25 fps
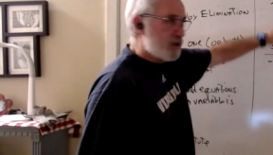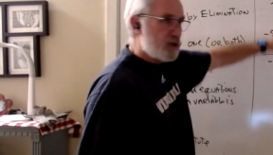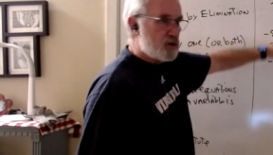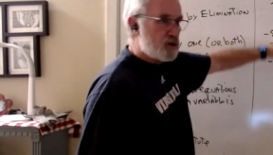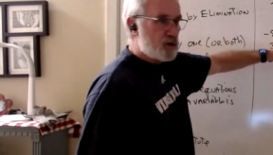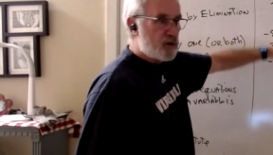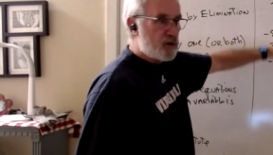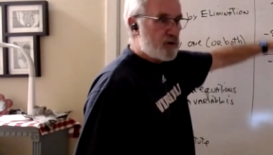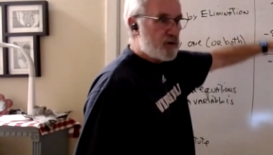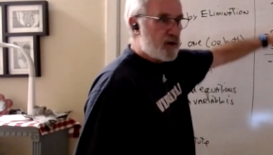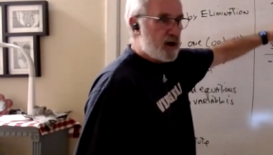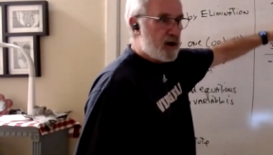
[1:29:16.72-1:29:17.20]

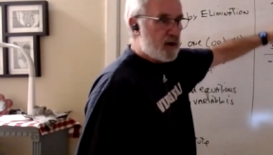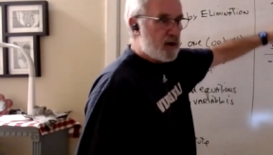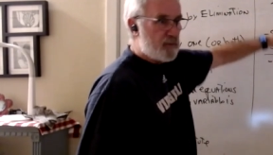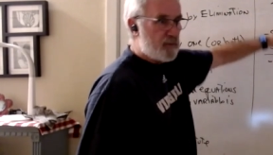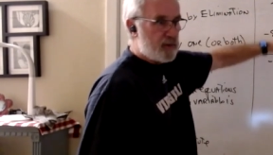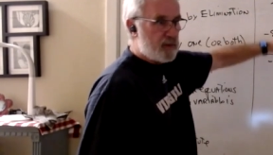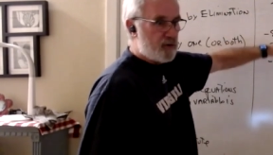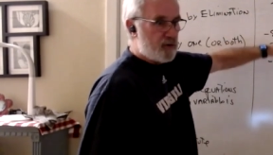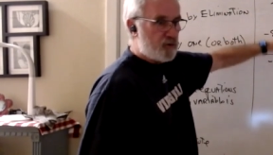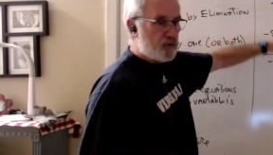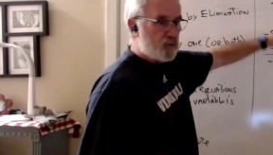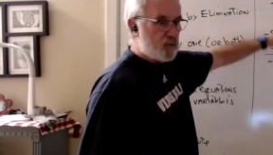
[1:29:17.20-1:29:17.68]
each other
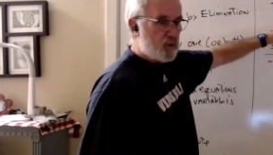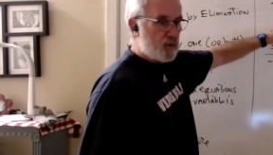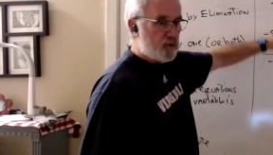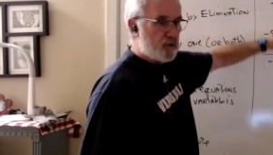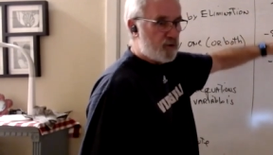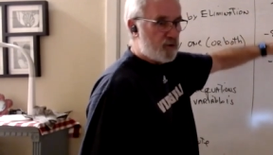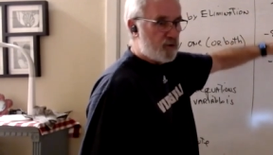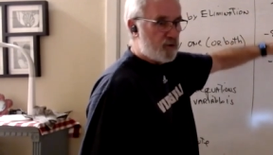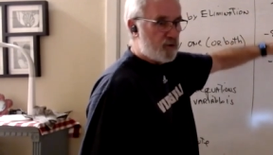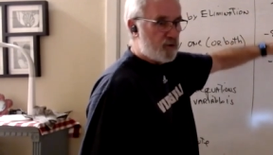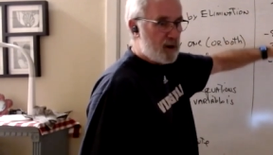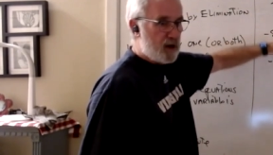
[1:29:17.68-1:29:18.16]
out because
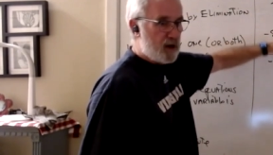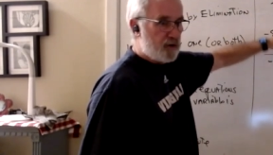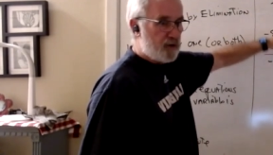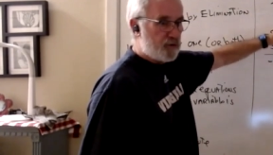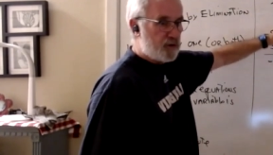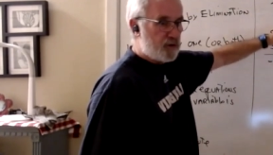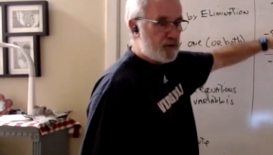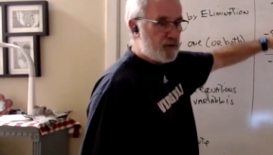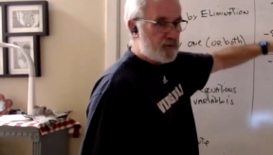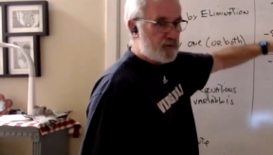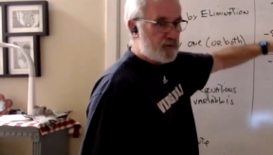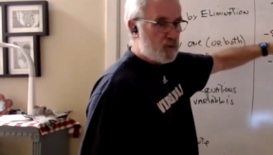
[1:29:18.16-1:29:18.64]
one's a
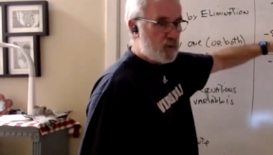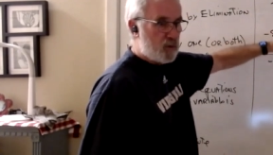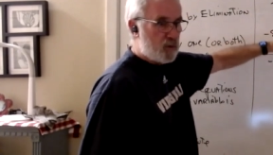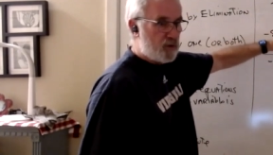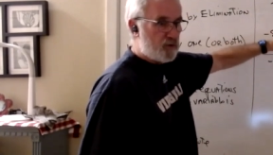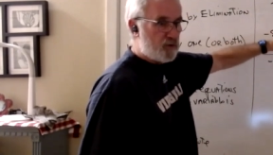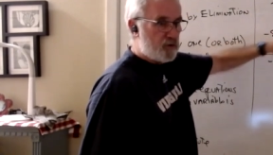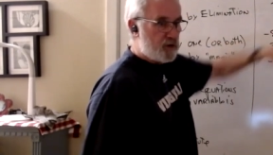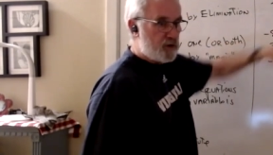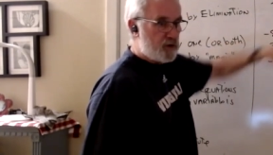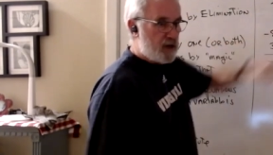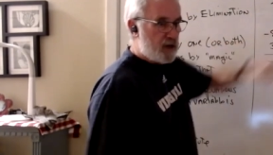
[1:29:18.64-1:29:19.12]
positive and
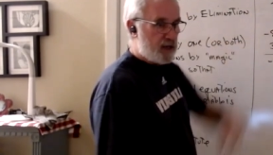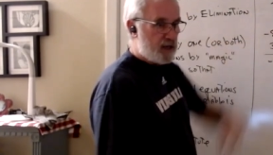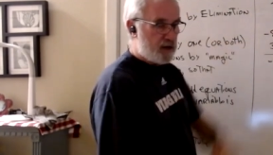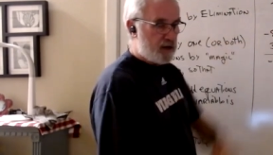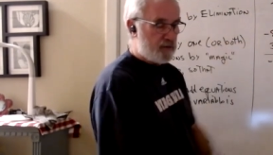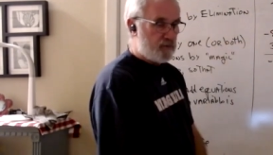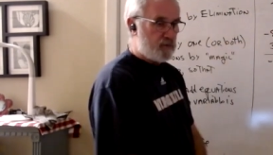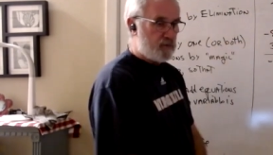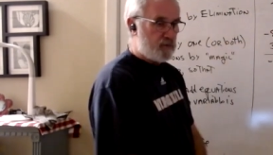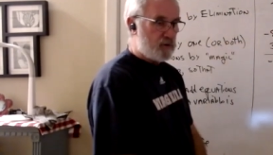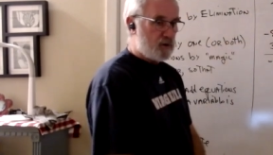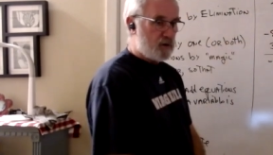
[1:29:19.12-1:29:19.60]
one's a negative.